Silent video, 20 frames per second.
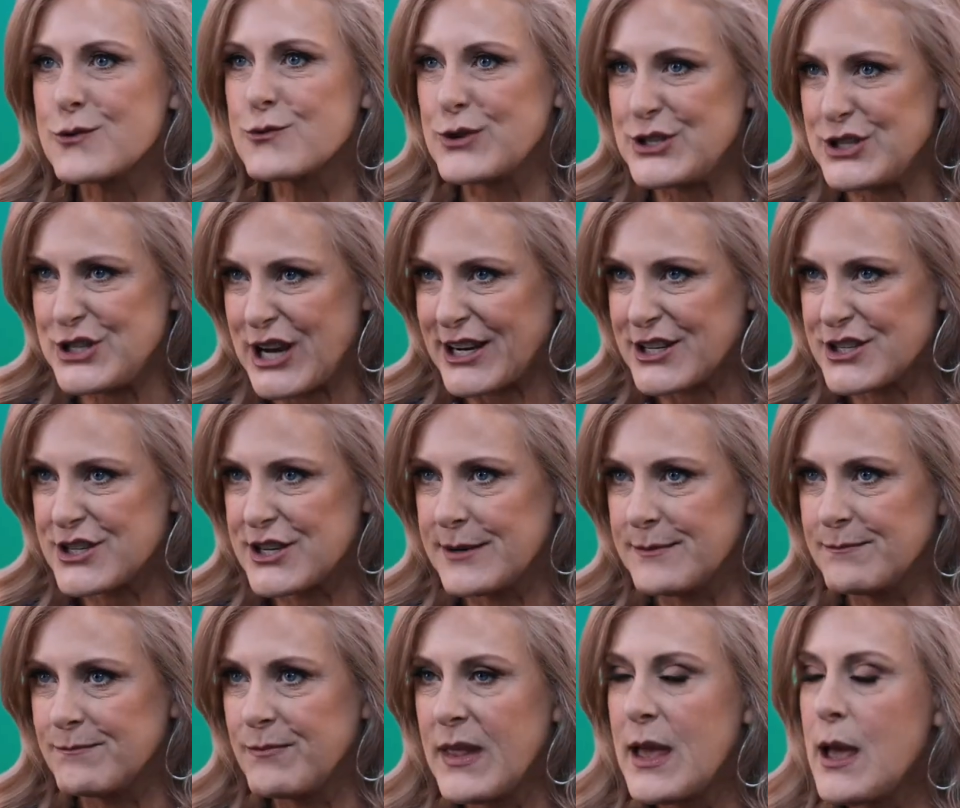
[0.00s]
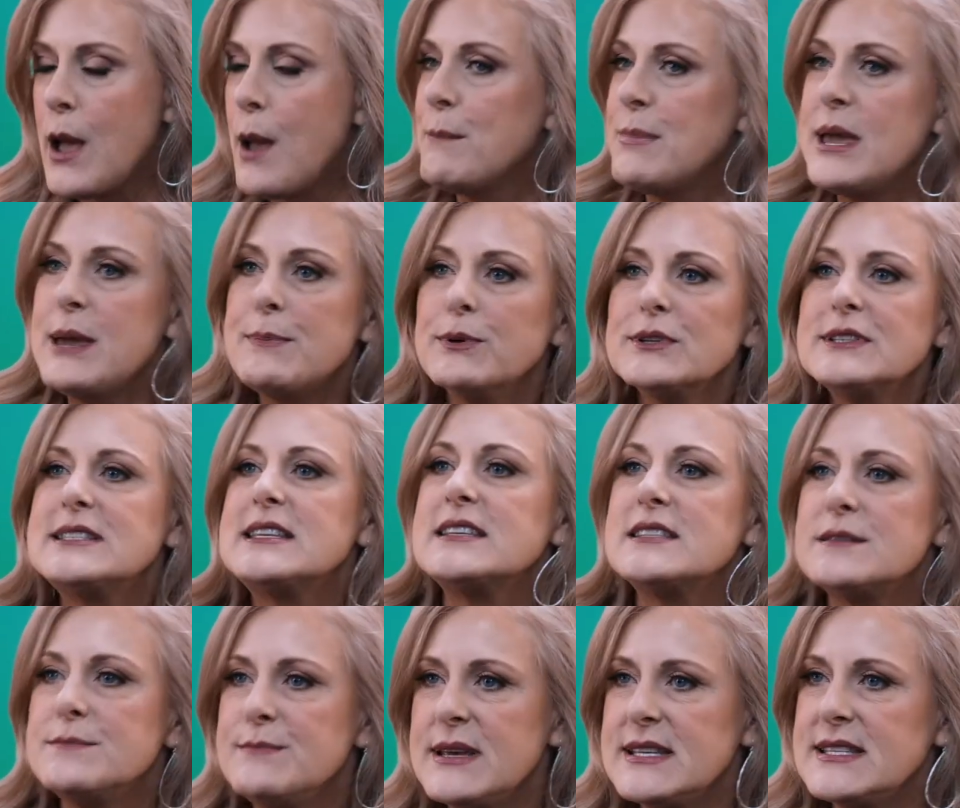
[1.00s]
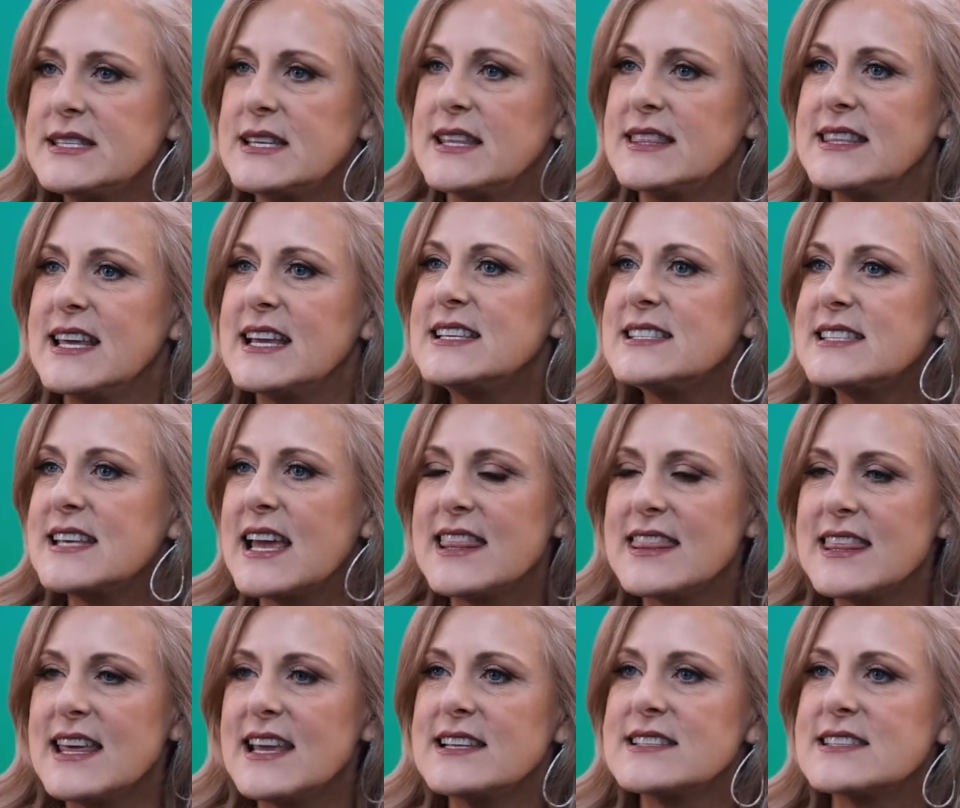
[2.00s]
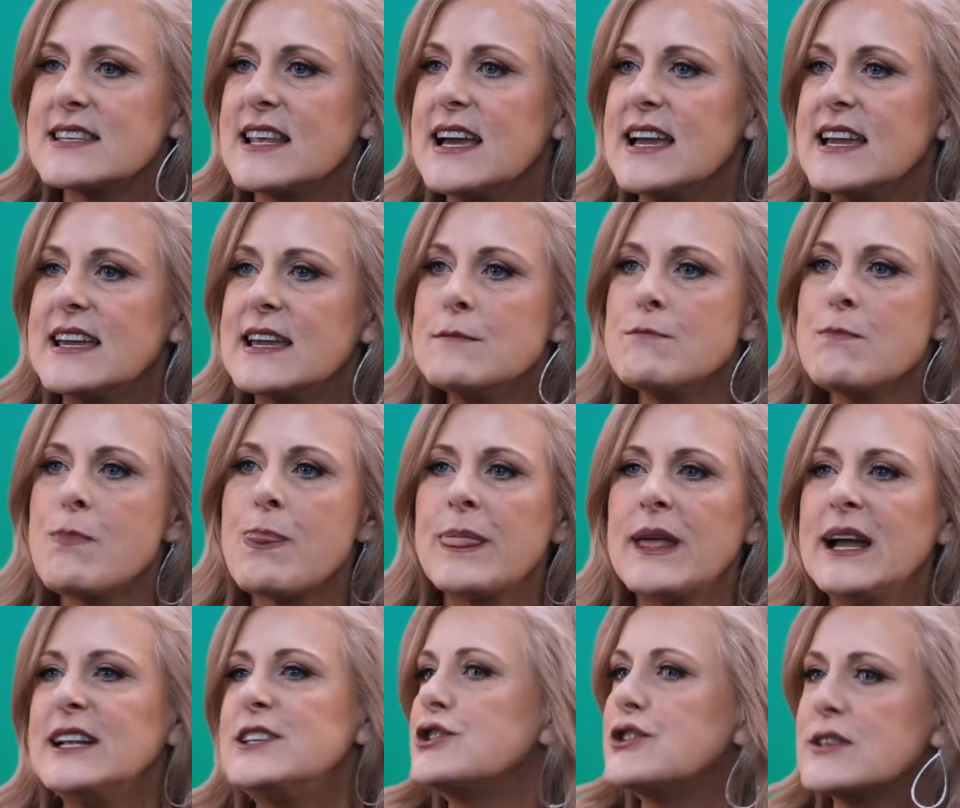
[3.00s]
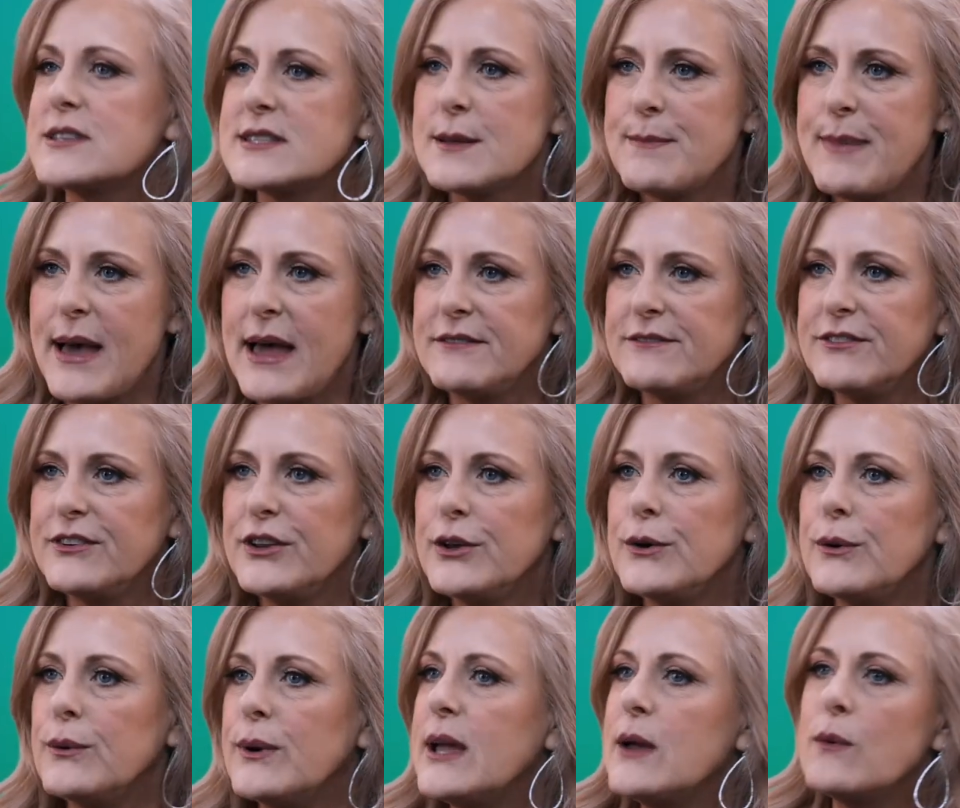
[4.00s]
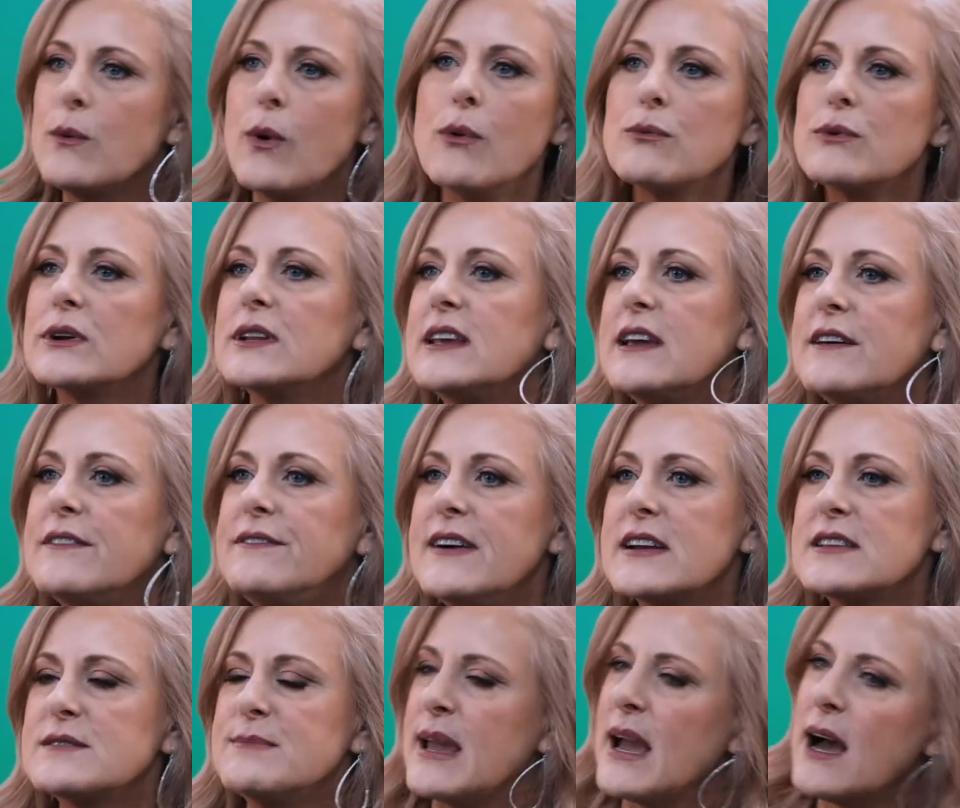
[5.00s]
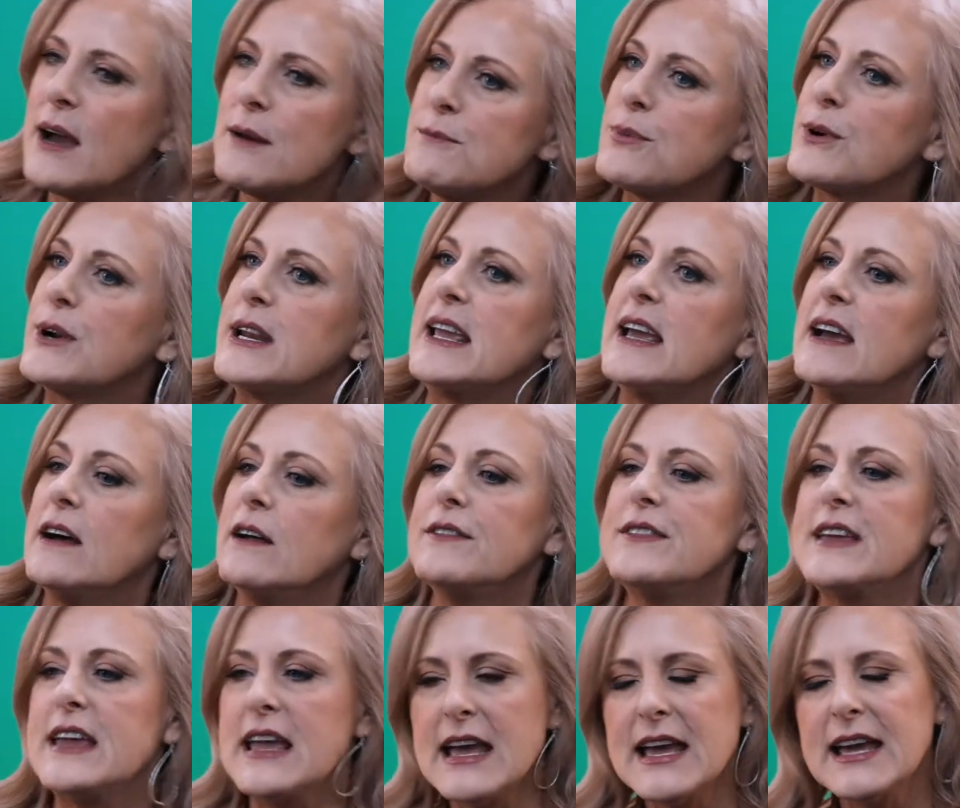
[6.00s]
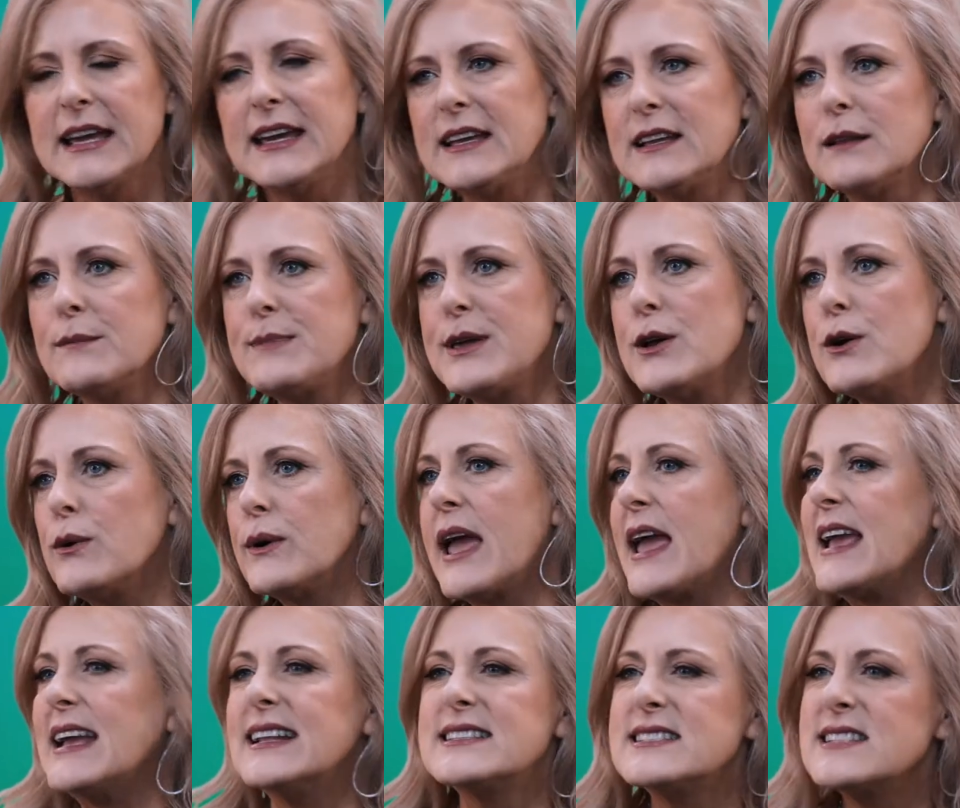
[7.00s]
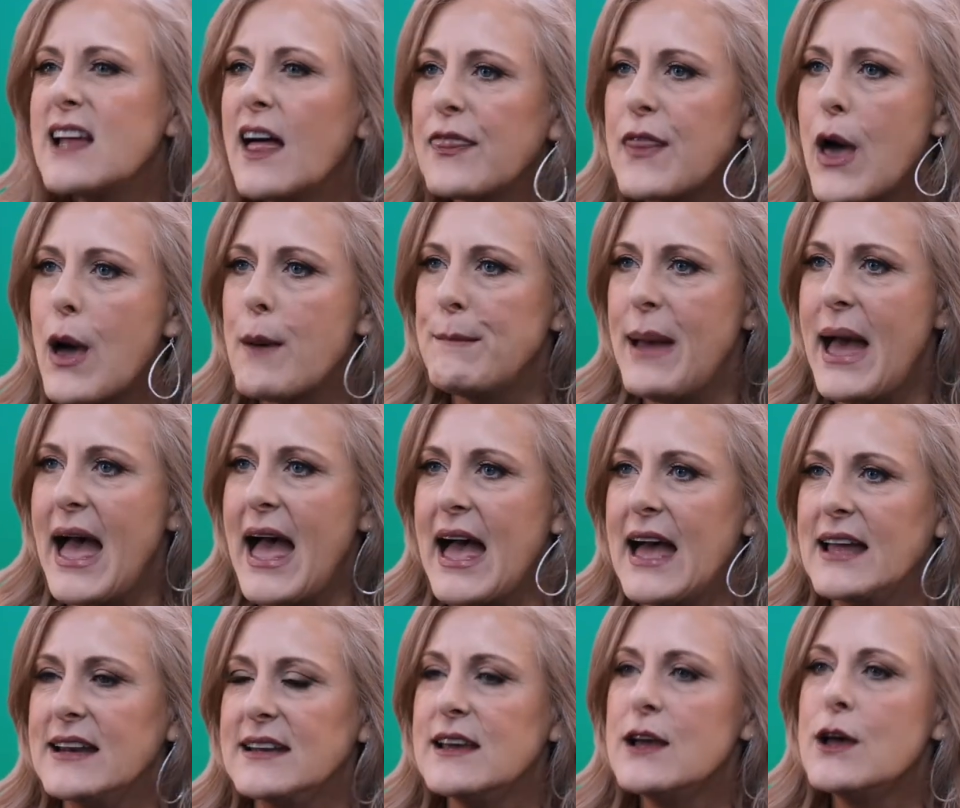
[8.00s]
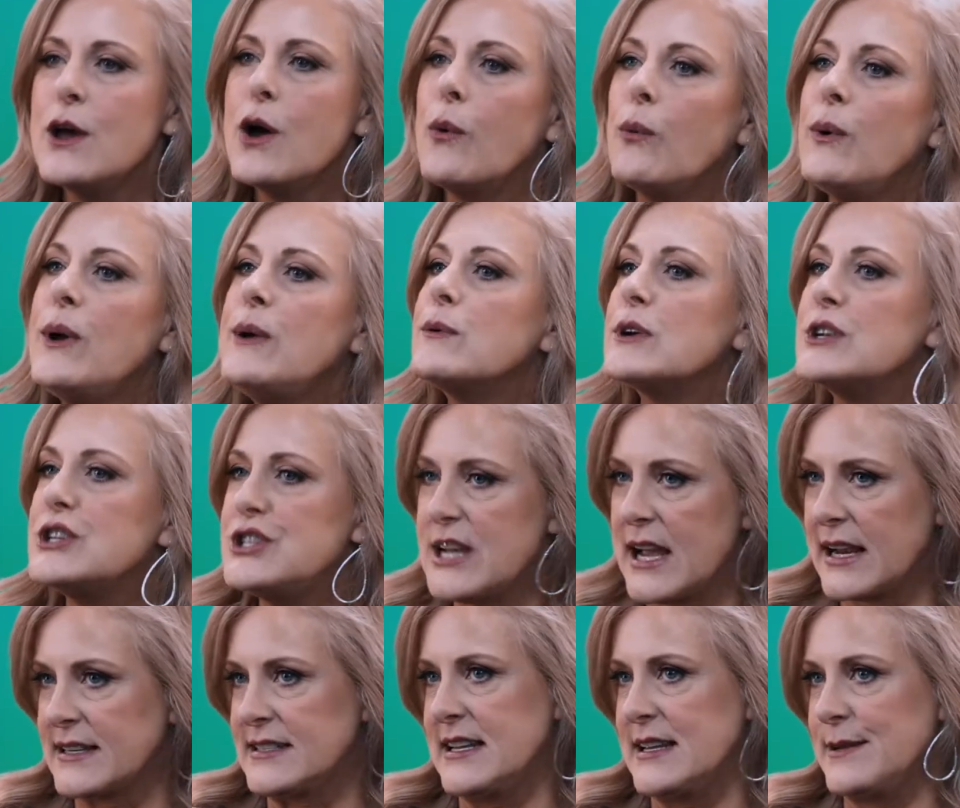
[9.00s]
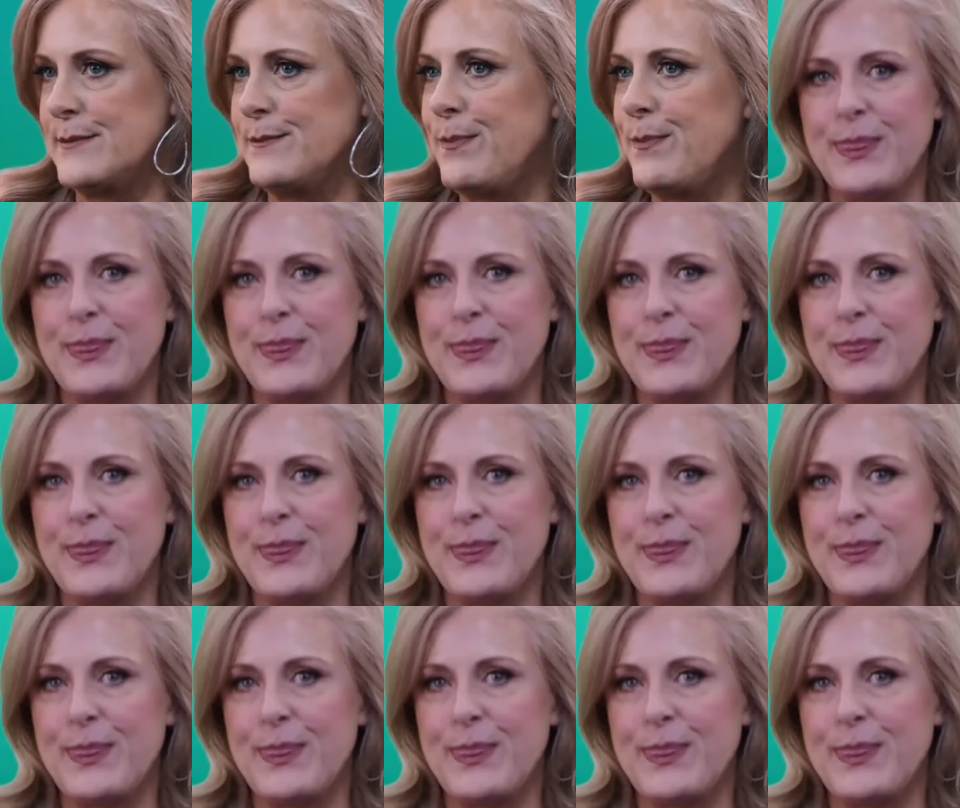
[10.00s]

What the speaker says: rejection. People dismiss it. They say things like, it's just the bad flu. It won't really affect me. I'm pretty healthy. It'll be okay. It's not that bad. We reject it.